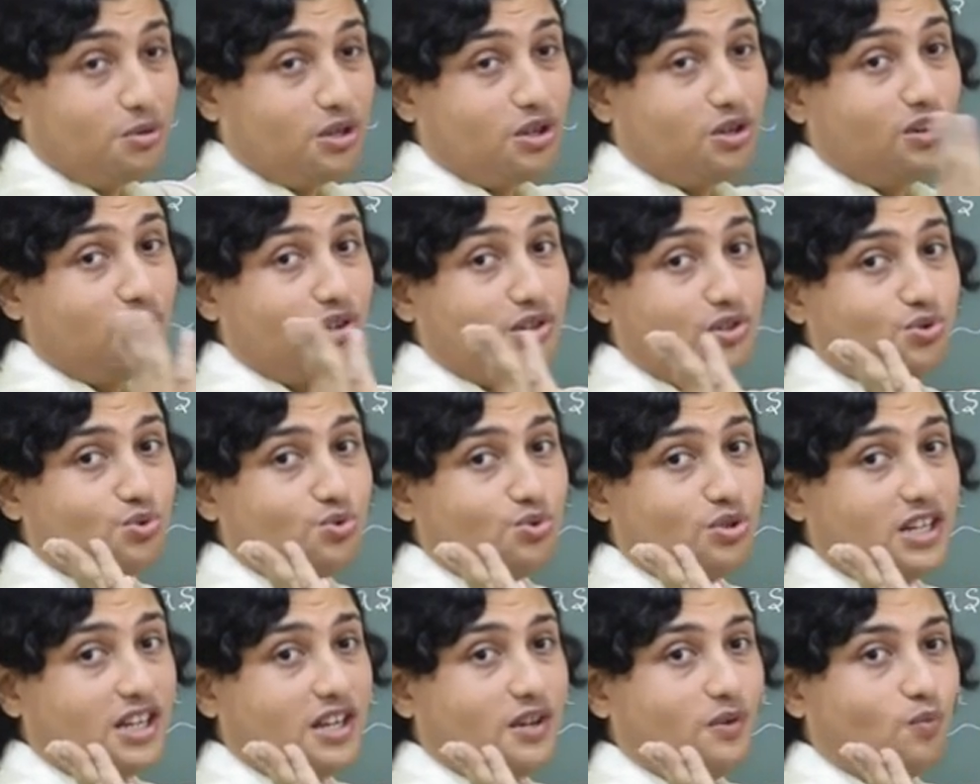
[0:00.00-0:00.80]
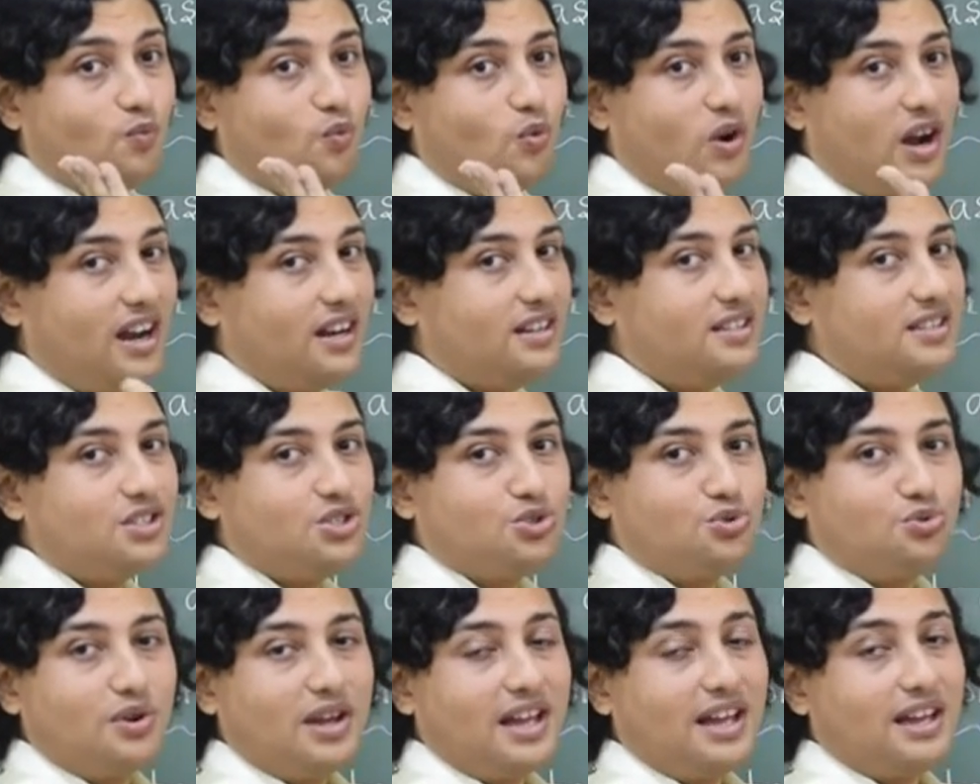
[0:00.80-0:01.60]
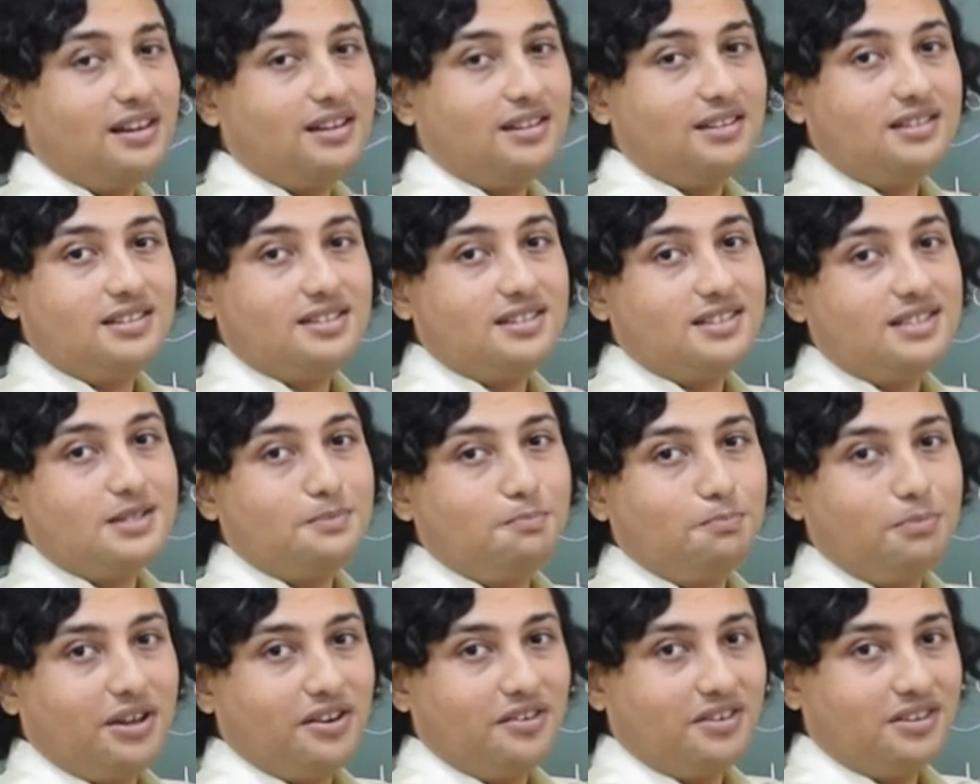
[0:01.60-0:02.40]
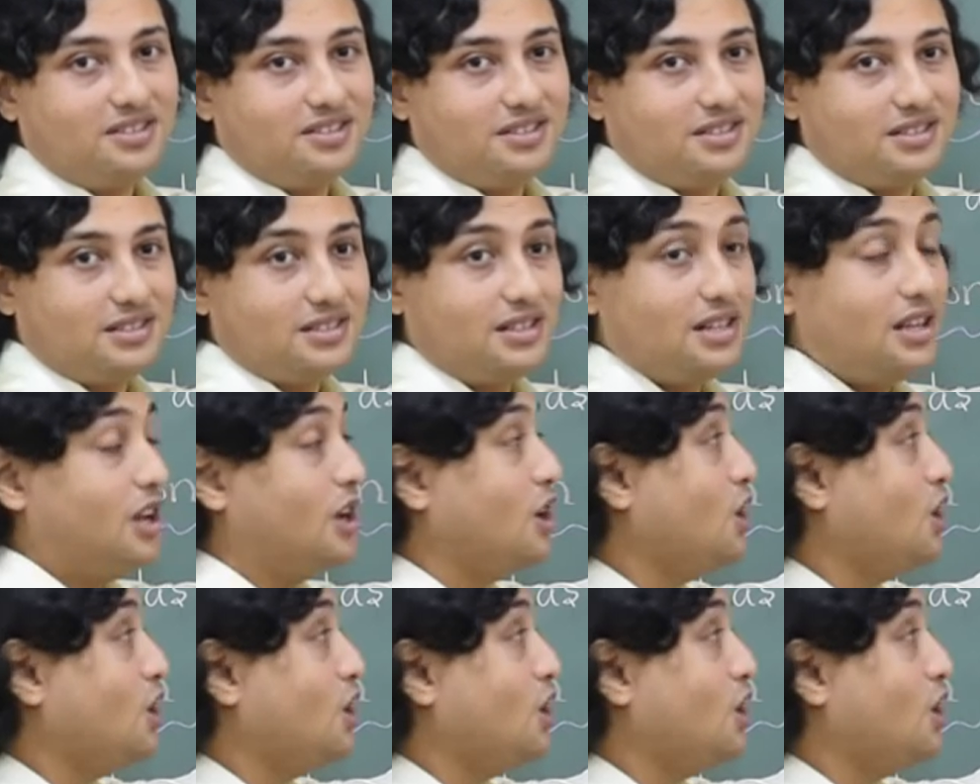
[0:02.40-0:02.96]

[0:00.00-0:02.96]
because only one strand is parental.